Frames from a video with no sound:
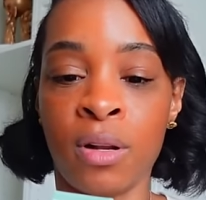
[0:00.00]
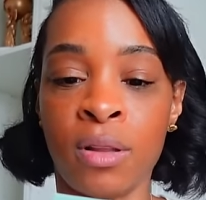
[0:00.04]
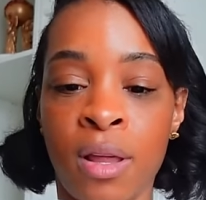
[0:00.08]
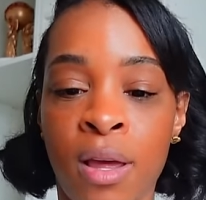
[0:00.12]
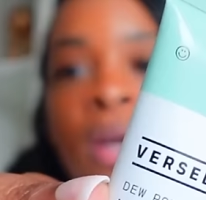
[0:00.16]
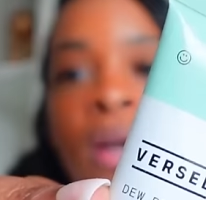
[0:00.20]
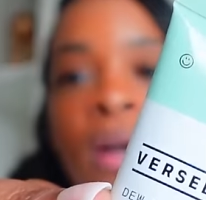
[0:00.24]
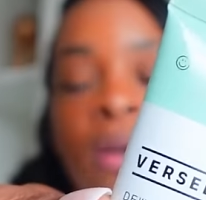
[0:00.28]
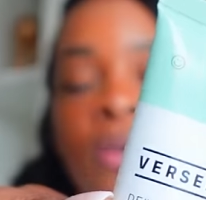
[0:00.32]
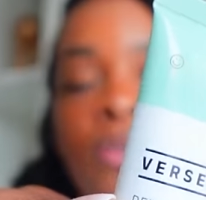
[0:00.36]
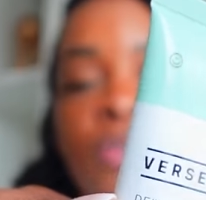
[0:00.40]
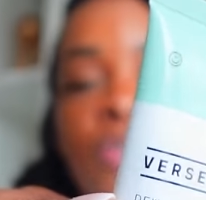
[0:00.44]
Like
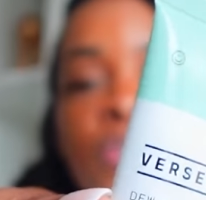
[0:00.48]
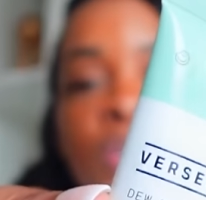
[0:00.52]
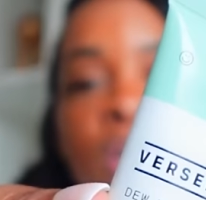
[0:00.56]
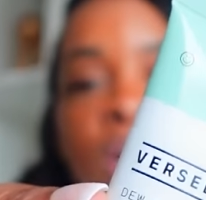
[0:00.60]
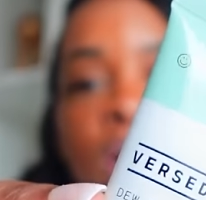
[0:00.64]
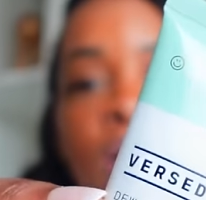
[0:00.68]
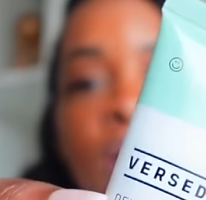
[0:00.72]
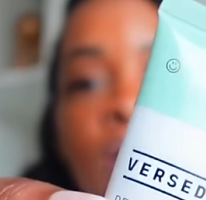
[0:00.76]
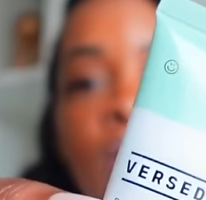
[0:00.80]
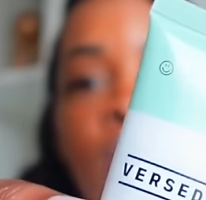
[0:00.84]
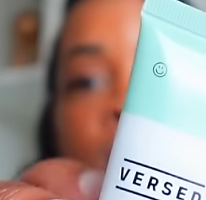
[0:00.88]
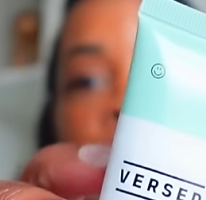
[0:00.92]
their
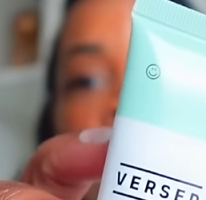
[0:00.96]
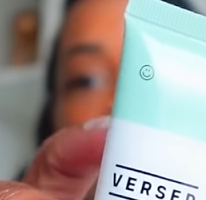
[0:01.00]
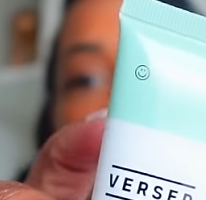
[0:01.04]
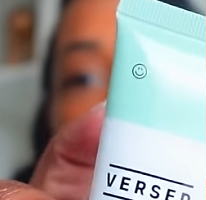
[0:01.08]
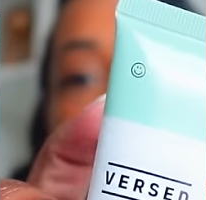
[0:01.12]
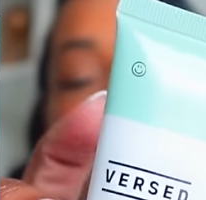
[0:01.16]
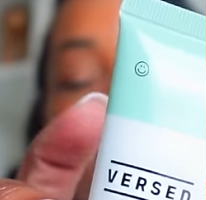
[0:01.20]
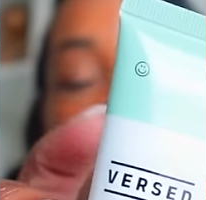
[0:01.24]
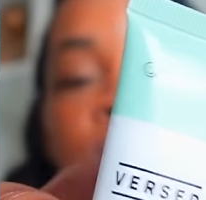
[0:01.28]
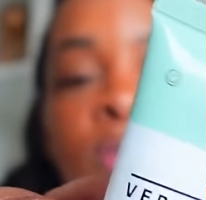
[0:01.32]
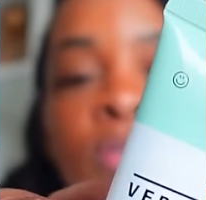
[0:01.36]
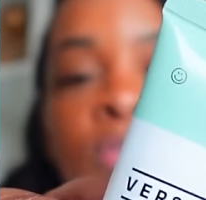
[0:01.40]

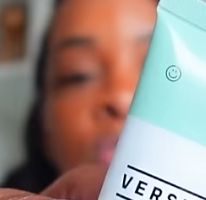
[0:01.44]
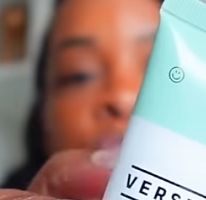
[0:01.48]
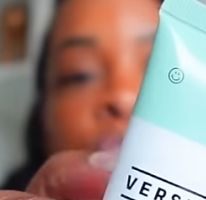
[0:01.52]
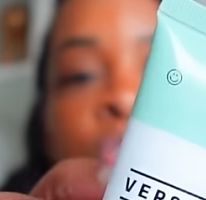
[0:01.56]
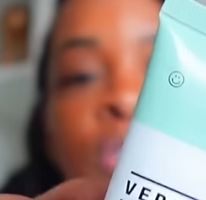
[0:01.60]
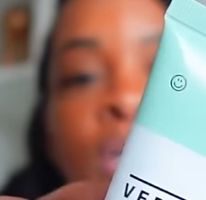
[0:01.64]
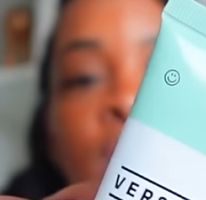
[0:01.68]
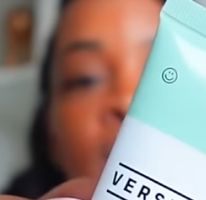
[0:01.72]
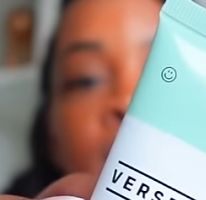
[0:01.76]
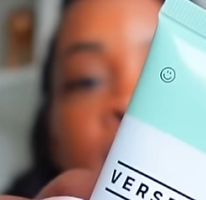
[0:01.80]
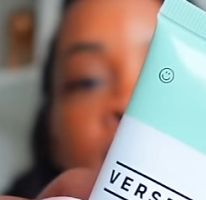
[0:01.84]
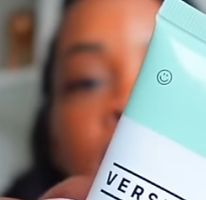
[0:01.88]

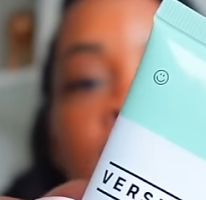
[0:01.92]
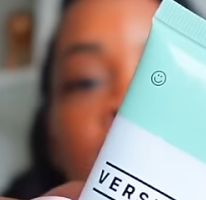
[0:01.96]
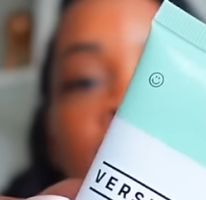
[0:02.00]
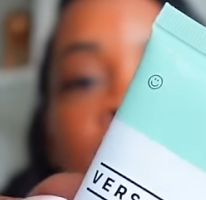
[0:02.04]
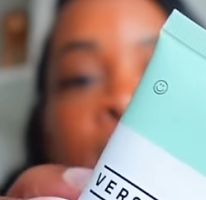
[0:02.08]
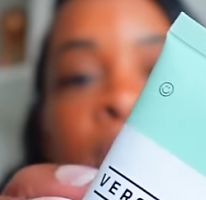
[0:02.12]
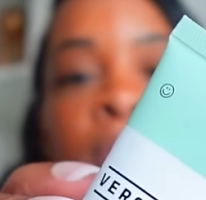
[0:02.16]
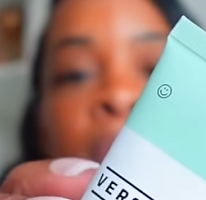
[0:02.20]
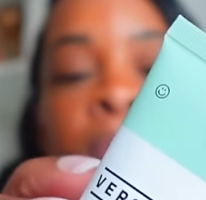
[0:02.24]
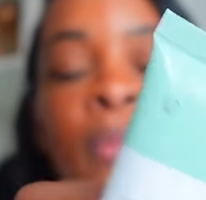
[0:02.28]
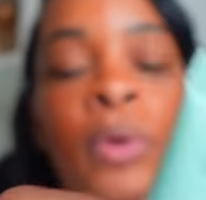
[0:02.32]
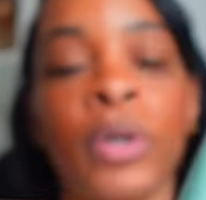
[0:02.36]

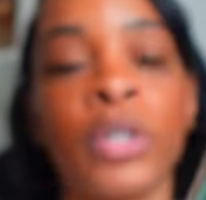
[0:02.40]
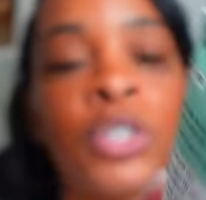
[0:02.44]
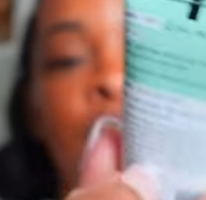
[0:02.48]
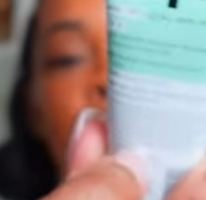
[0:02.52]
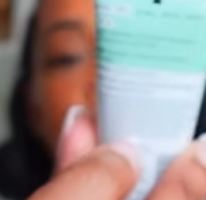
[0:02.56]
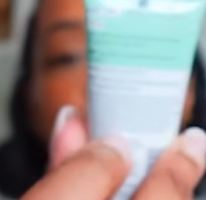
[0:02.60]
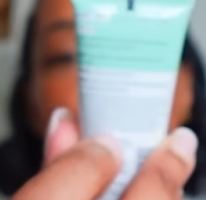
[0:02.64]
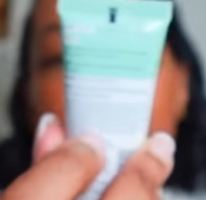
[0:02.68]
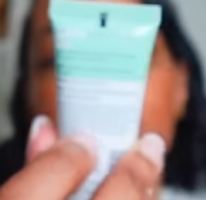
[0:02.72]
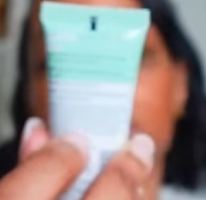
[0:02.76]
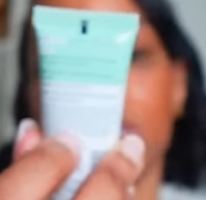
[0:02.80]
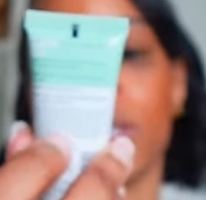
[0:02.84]
jelly
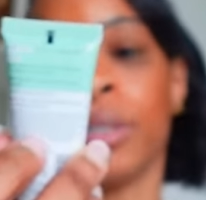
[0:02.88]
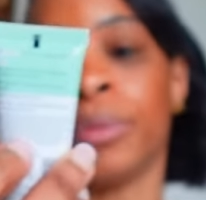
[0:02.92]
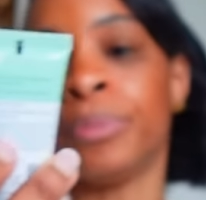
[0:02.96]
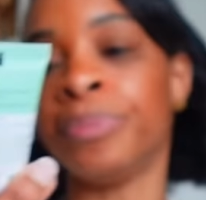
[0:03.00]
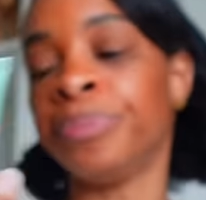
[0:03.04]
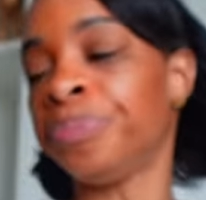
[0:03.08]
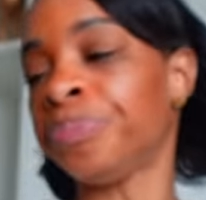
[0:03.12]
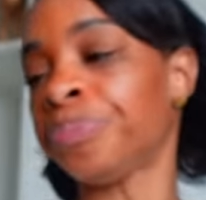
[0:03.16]
moisturizer.